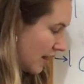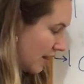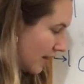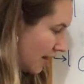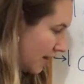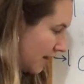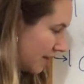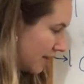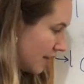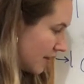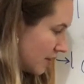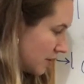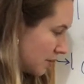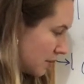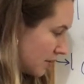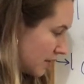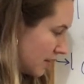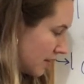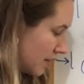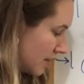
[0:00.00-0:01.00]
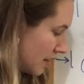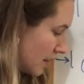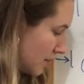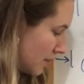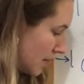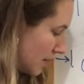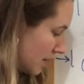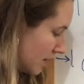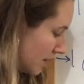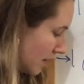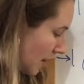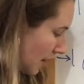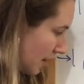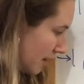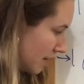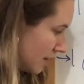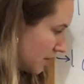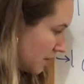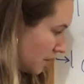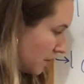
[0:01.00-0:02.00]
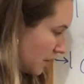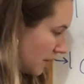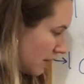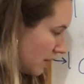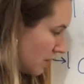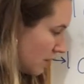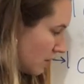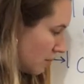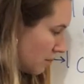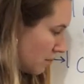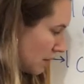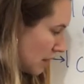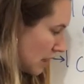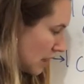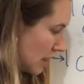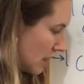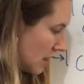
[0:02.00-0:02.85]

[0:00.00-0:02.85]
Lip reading: Then this one's the same as this, so this is B.